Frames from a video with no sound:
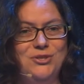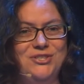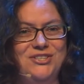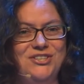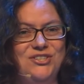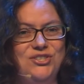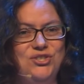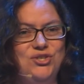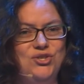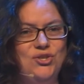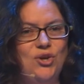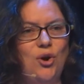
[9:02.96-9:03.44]
to
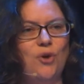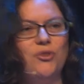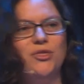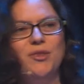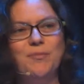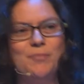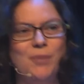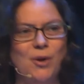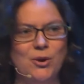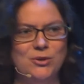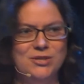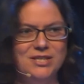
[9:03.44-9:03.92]
start the
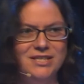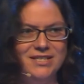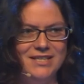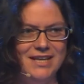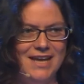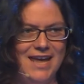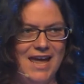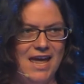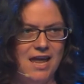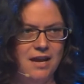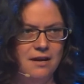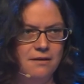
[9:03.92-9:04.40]
process
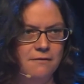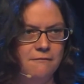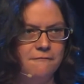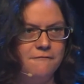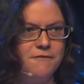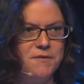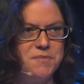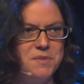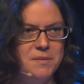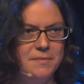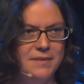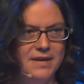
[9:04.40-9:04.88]
again
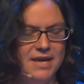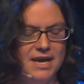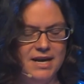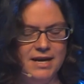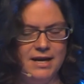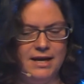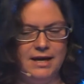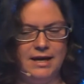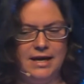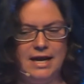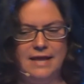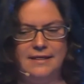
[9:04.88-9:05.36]
from the
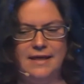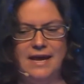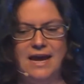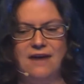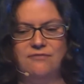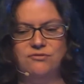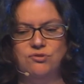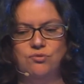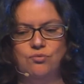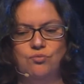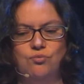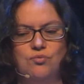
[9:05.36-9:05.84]
beginning, and they
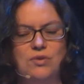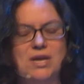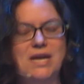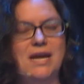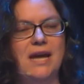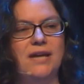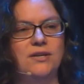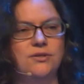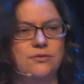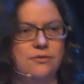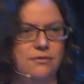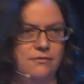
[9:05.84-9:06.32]
have to
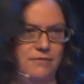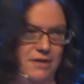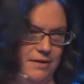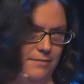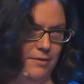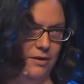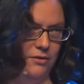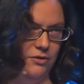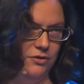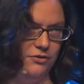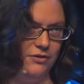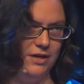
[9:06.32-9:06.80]
re-enter their
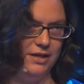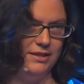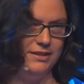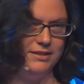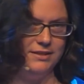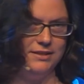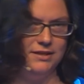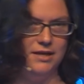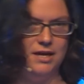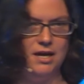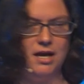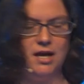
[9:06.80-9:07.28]
email
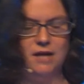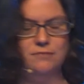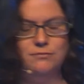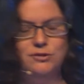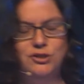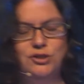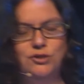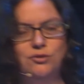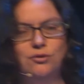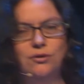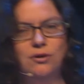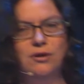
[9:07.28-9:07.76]
address. I'm
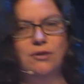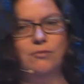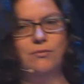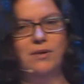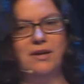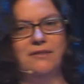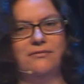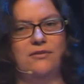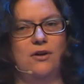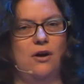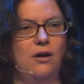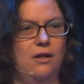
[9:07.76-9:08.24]
sure we
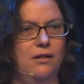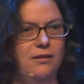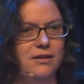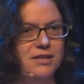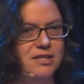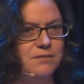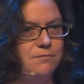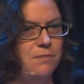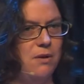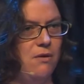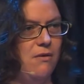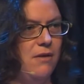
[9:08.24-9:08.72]
have all
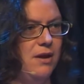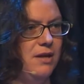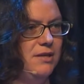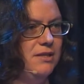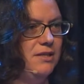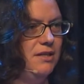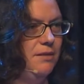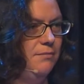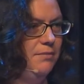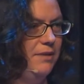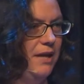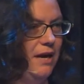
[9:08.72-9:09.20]

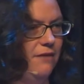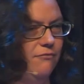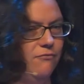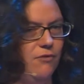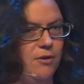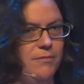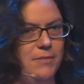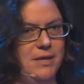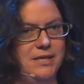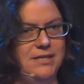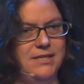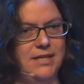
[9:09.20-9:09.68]
experienced a
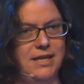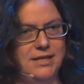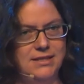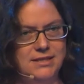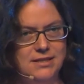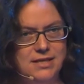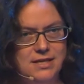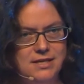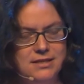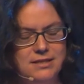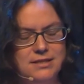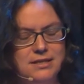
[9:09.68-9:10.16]
platform that does
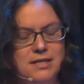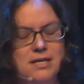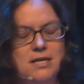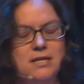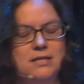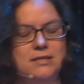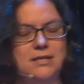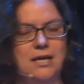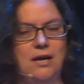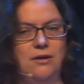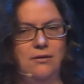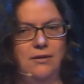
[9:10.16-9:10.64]
this.
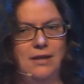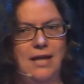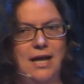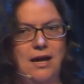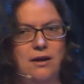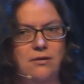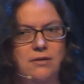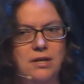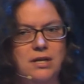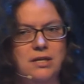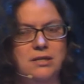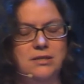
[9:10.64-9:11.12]

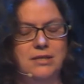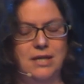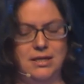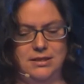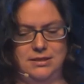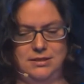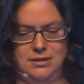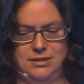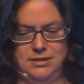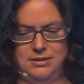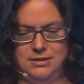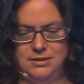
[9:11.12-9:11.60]
SoundCloud
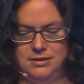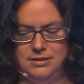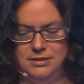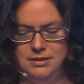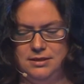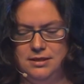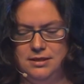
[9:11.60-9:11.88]
does this.